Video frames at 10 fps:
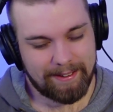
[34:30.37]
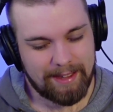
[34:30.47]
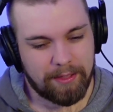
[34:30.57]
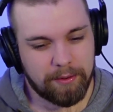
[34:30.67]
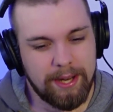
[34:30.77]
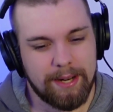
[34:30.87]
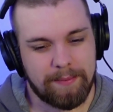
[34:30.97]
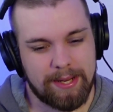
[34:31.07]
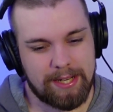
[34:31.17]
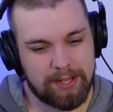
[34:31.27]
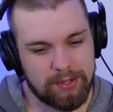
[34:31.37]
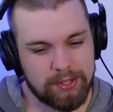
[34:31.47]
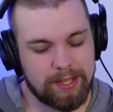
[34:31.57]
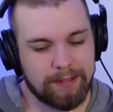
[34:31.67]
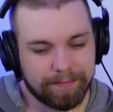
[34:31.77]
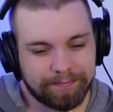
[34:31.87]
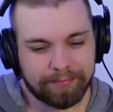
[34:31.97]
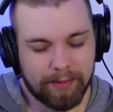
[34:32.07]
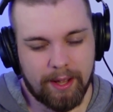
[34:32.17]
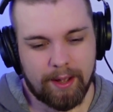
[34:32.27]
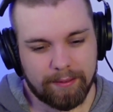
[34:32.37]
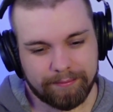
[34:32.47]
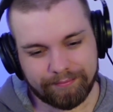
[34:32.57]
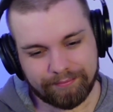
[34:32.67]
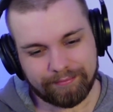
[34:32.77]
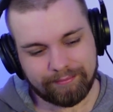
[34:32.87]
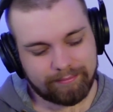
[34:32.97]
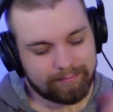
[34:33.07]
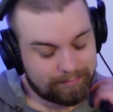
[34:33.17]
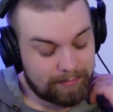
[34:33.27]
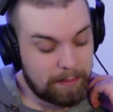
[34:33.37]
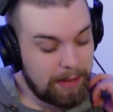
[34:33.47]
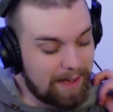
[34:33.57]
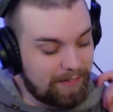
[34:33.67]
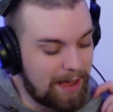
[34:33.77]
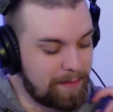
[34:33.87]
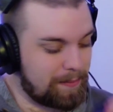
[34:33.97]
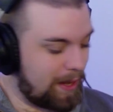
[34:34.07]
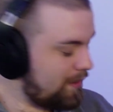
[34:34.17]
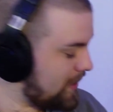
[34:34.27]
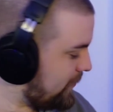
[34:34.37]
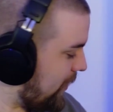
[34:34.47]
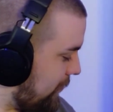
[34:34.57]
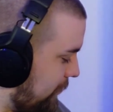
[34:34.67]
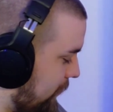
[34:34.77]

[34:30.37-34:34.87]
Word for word: Yeah, three in a mini usually. Yeah. But I vibe it, man. It's fun.